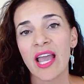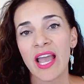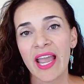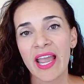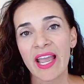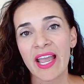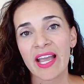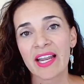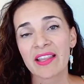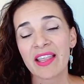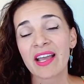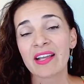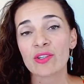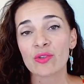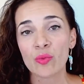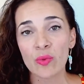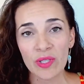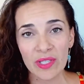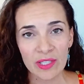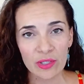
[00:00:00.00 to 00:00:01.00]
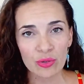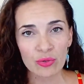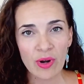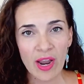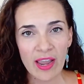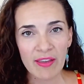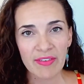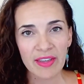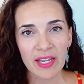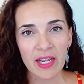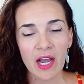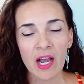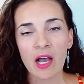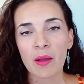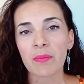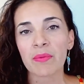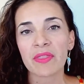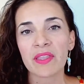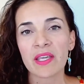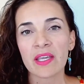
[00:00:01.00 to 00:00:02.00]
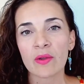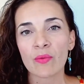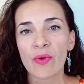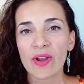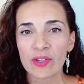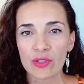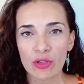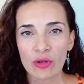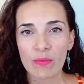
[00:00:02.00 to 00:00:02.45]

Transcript: and that is really driving up the rental